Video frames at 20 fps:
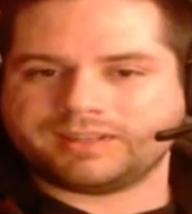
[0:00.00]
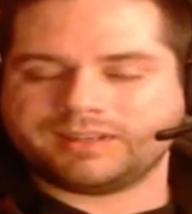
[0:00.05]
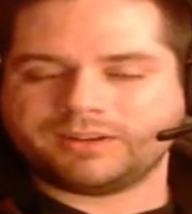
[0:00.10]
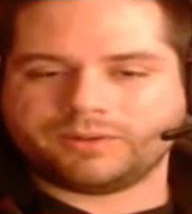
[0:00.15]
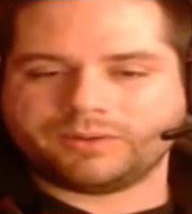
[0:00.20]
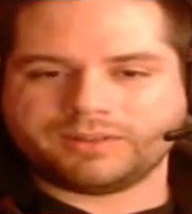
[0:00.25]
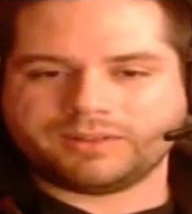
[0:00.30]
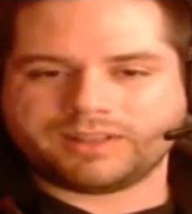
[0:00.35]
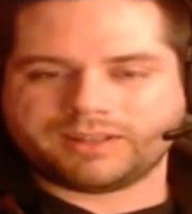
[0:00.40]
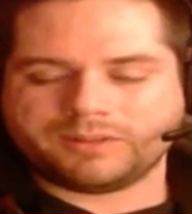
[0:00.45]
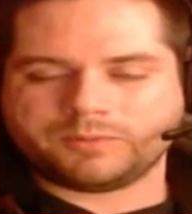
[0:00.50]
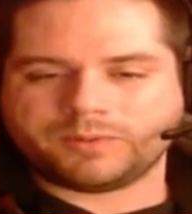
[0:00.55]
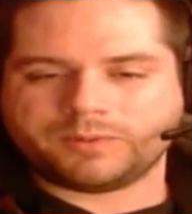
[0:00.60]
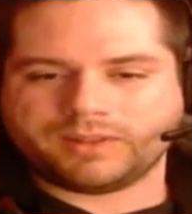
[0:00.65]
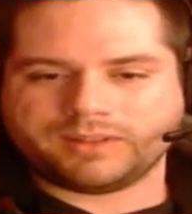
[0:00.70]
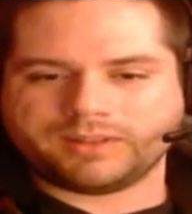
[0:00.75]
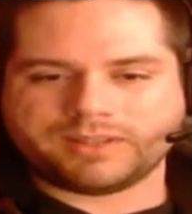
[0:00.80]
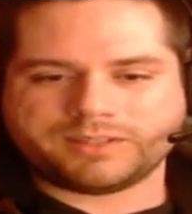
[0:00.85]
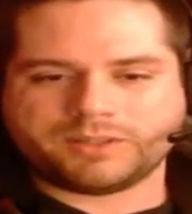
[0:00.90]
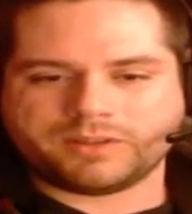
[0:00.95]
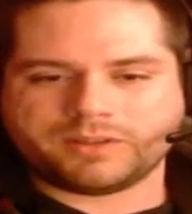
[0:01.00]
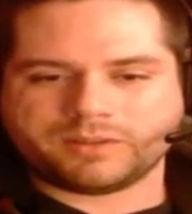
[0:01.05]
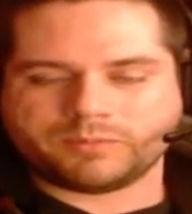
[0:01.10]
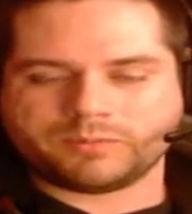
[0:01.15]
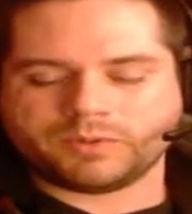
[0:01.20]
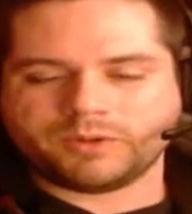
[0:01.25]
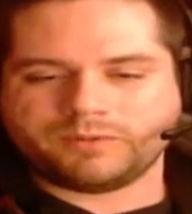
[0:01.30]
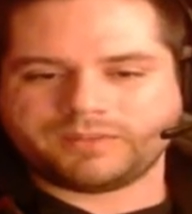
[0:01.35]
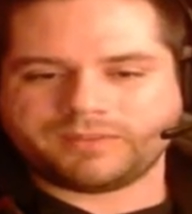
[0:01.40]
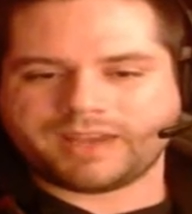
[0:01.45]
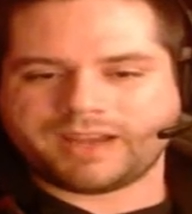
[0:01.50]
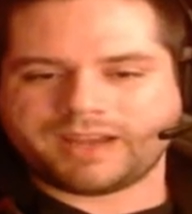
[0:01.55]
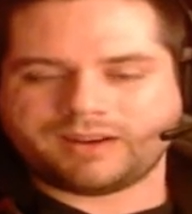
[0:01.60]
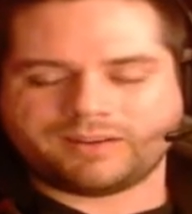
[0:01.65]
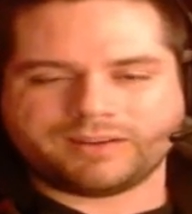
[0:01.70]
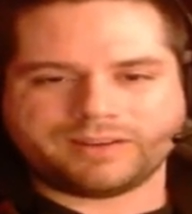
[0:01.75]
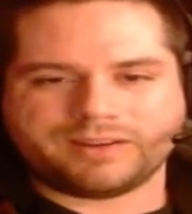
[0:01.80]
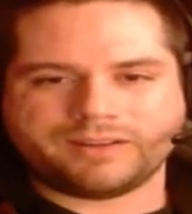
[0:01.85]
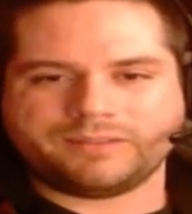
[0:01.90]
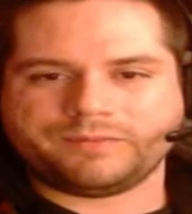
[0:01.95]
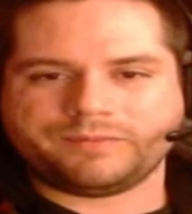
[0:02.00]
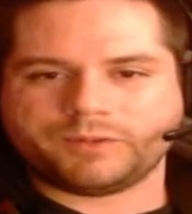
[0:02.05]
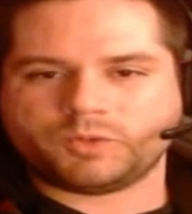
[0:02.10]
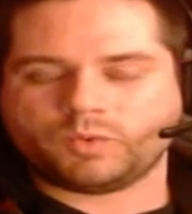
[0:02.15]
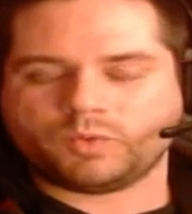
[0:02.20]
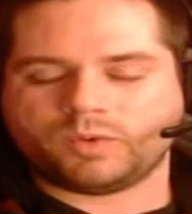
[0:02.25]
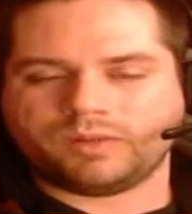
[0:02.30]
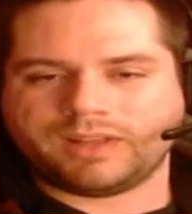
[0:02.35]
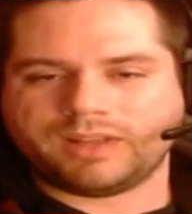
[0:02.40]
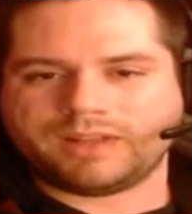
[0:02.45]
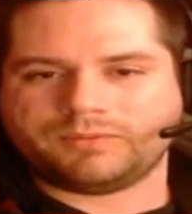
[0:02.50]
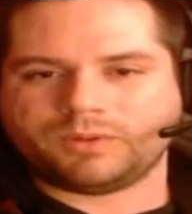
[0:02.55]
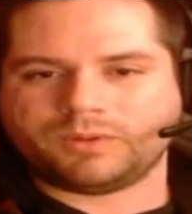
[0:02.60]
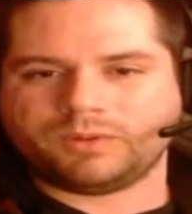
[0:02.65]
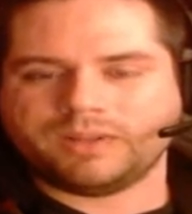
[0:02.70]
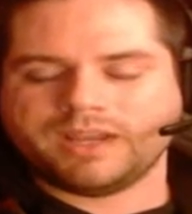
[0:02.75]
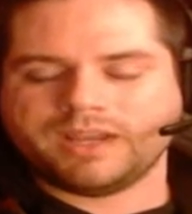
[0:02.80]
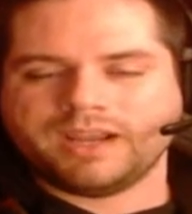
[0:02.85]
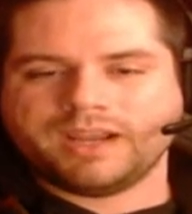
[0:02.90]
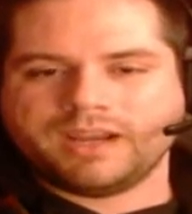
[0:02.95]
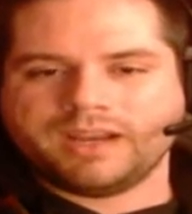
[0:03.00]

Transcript: you know, in that loop, unless you can prove that on an individual level,